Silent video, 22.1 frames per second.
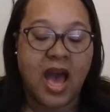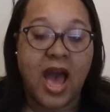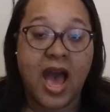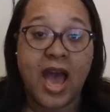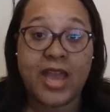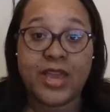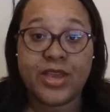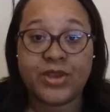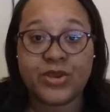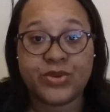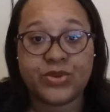
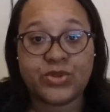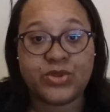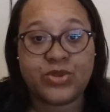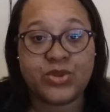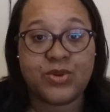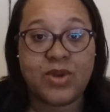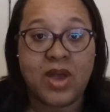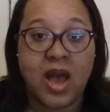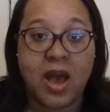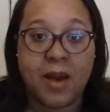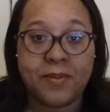IU's
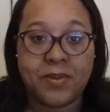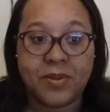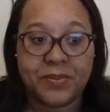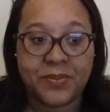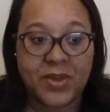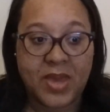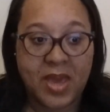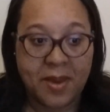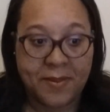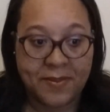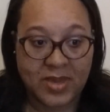new
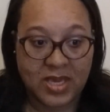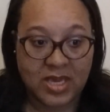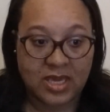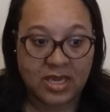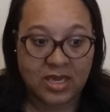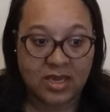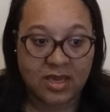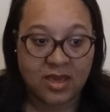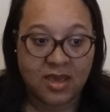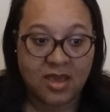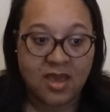album
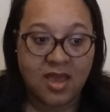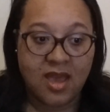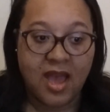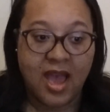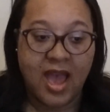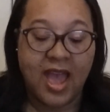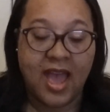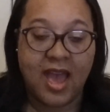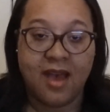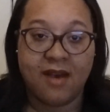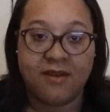coming.
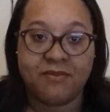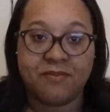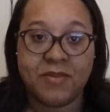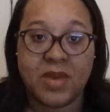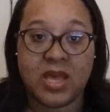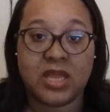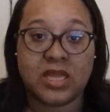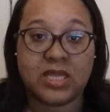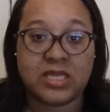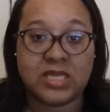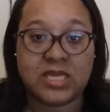I have
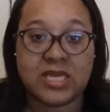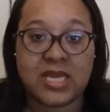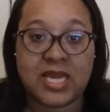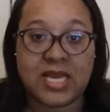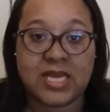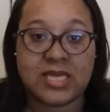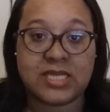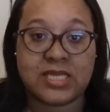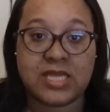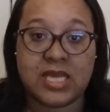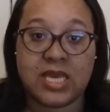Melody
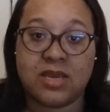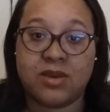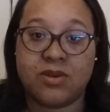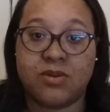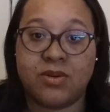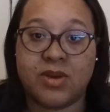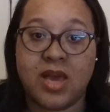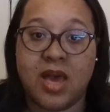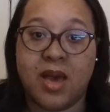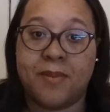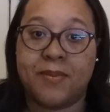Day's
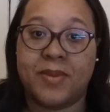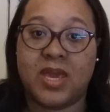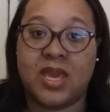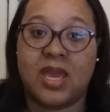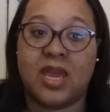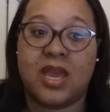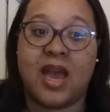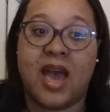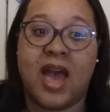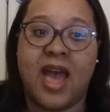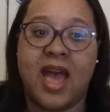single
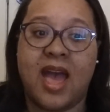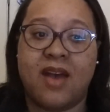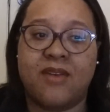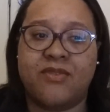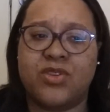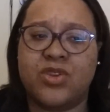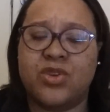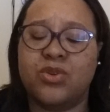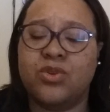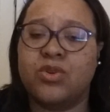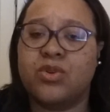coming. I
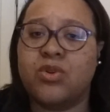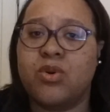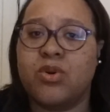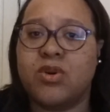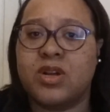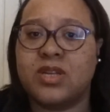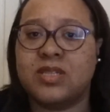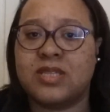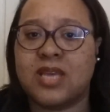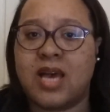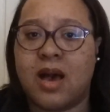have
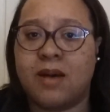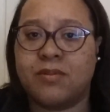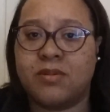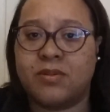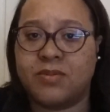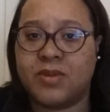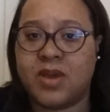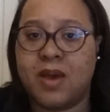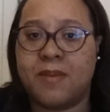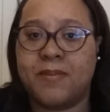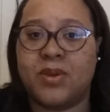Unicorn's
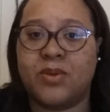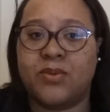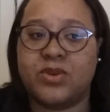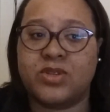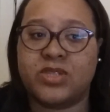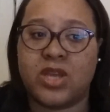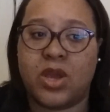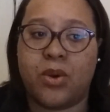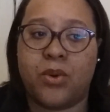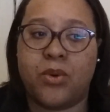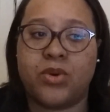album coming,
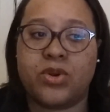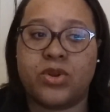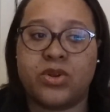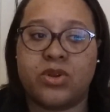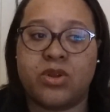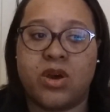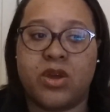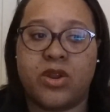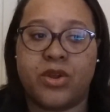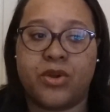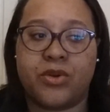which I
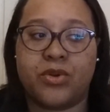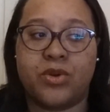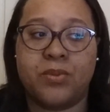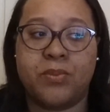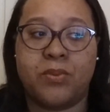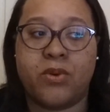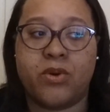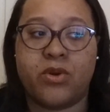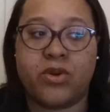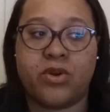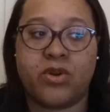ordered on a
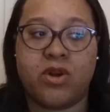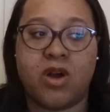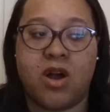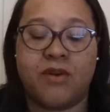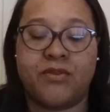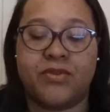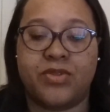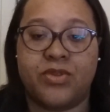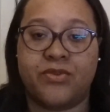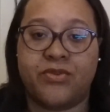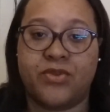group order
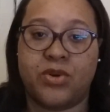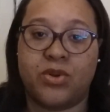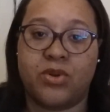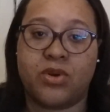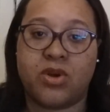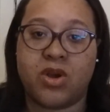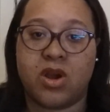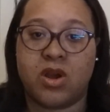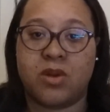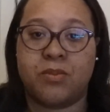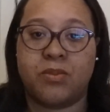off of the
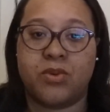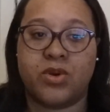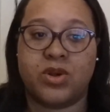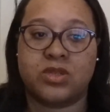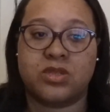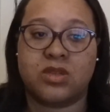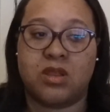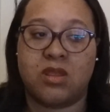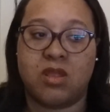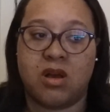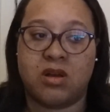photo card
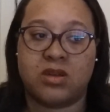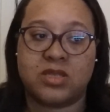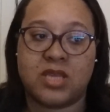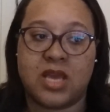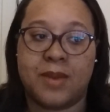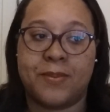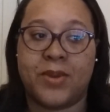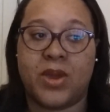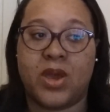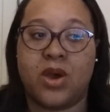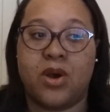boards a long
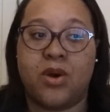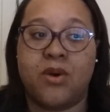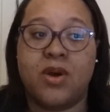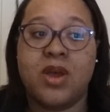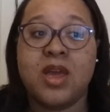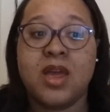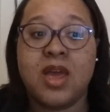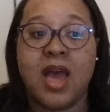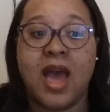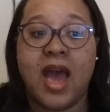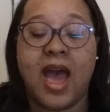time ago.
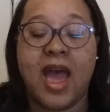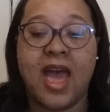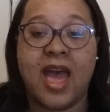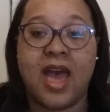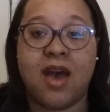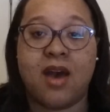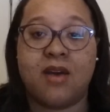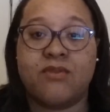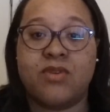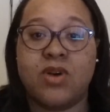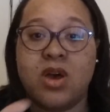I
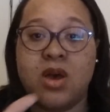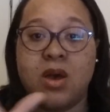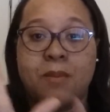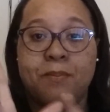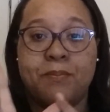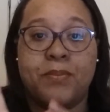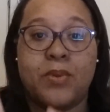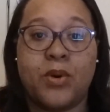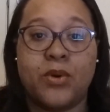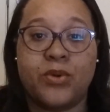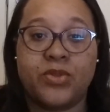have
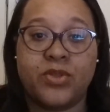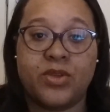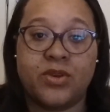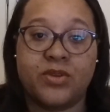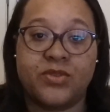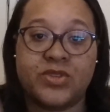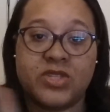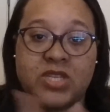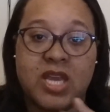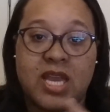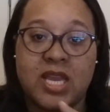both
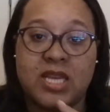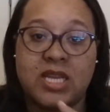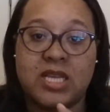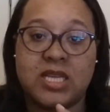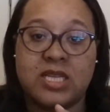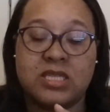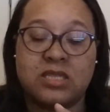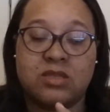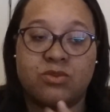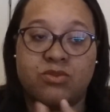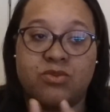of
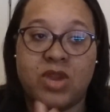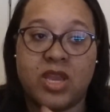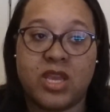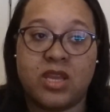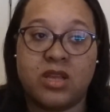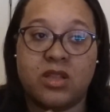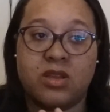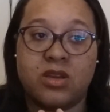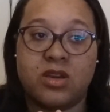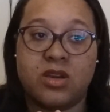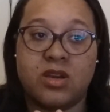SHINee's
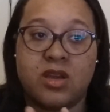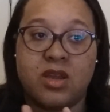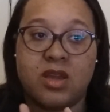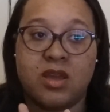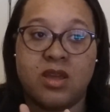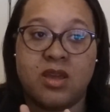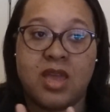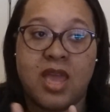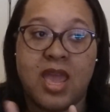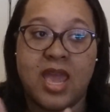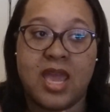regular
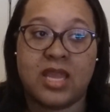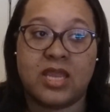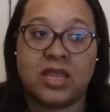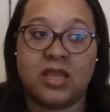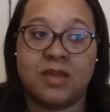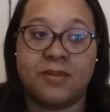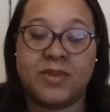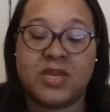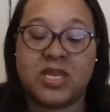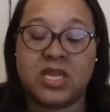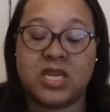and
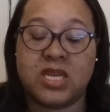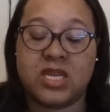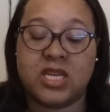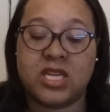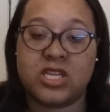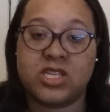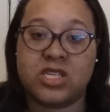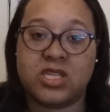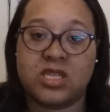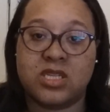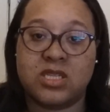limited
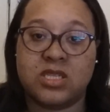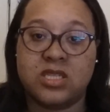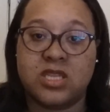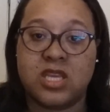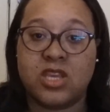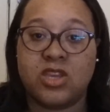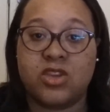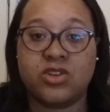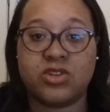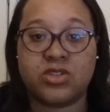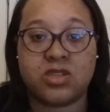edition
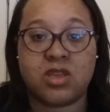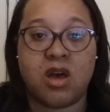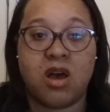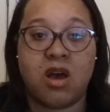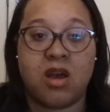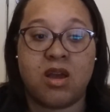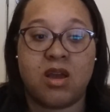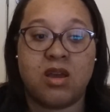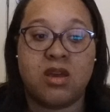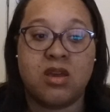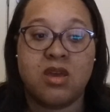Sing Your
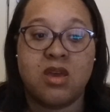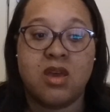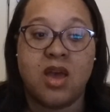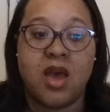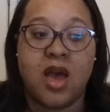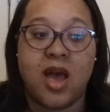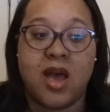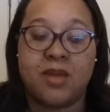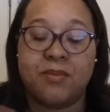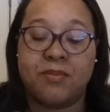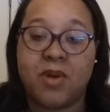Song
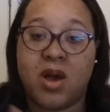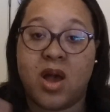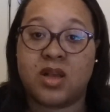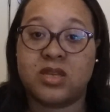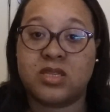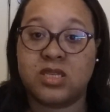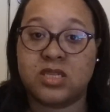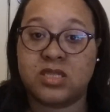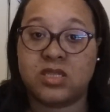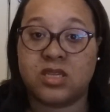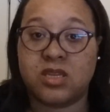
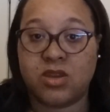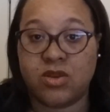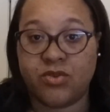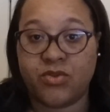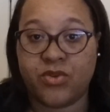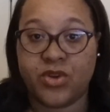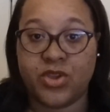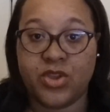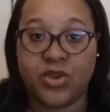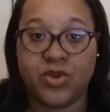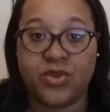unboxings to do
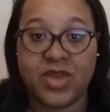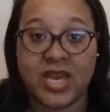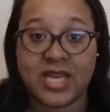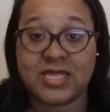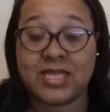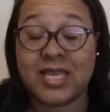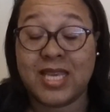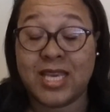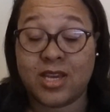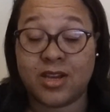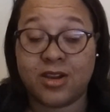for you.
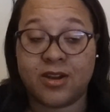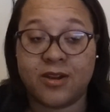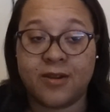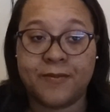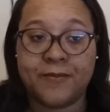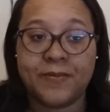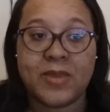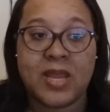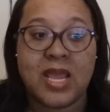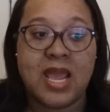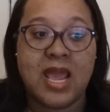That's
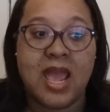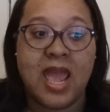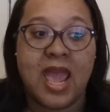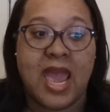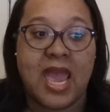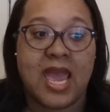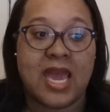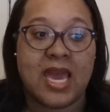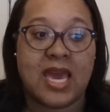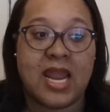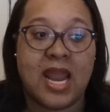here.
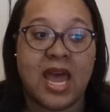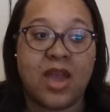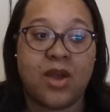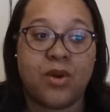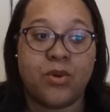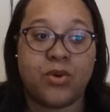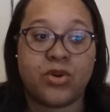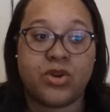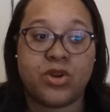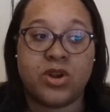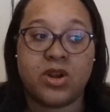And I
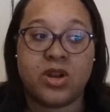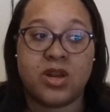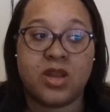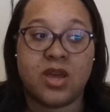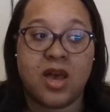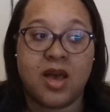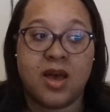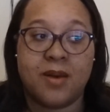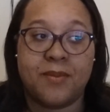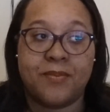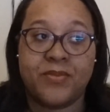ordered
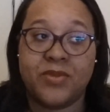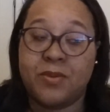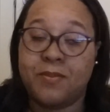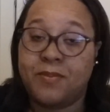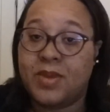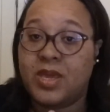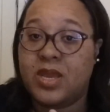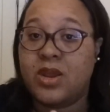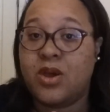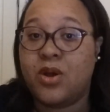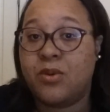the
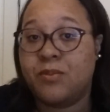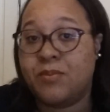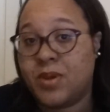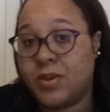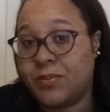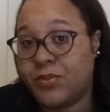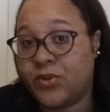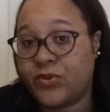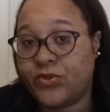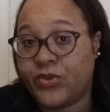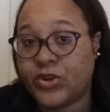Minho
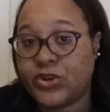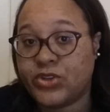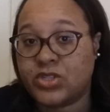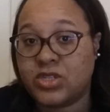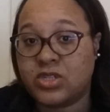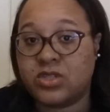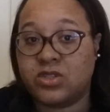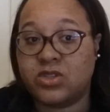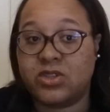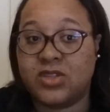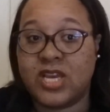member
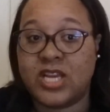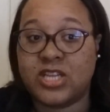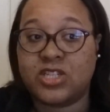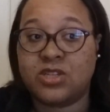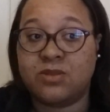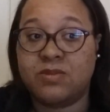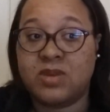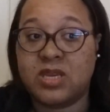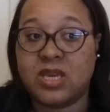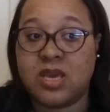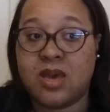version, so that
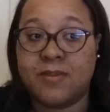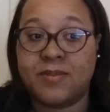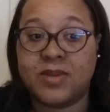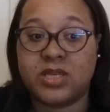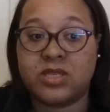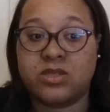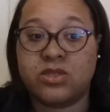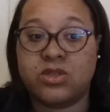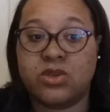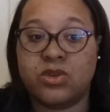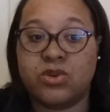should be
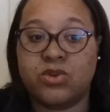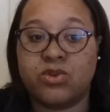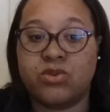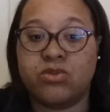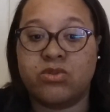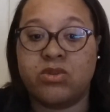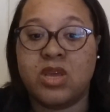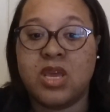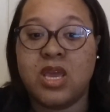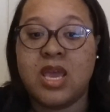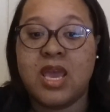coming
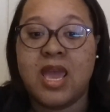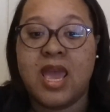soon.